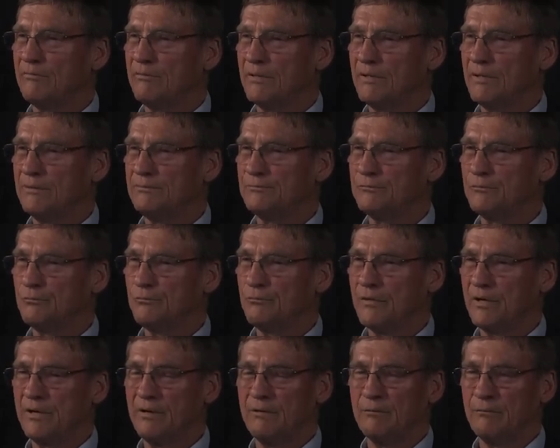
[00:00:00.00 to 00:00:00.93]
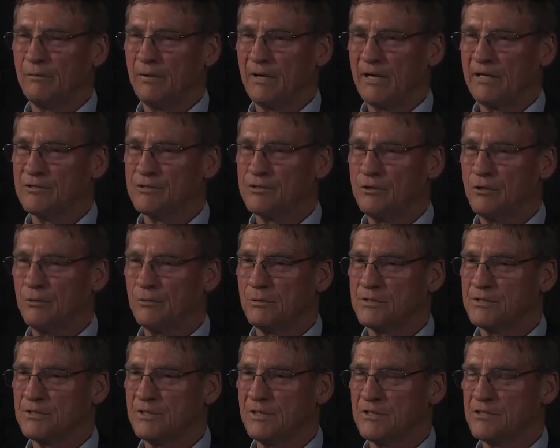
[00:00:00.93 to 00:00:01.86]
of uh, what, what I saw
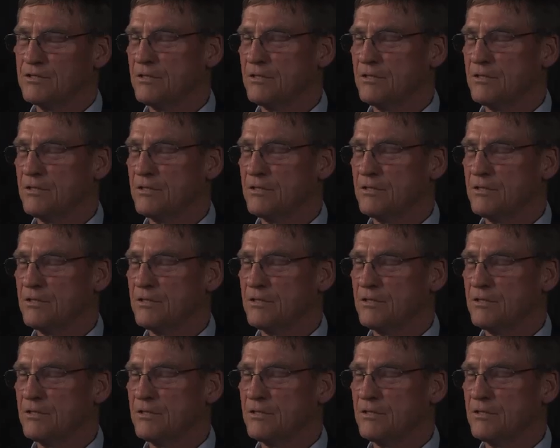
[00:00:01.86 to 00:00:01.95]
was uh,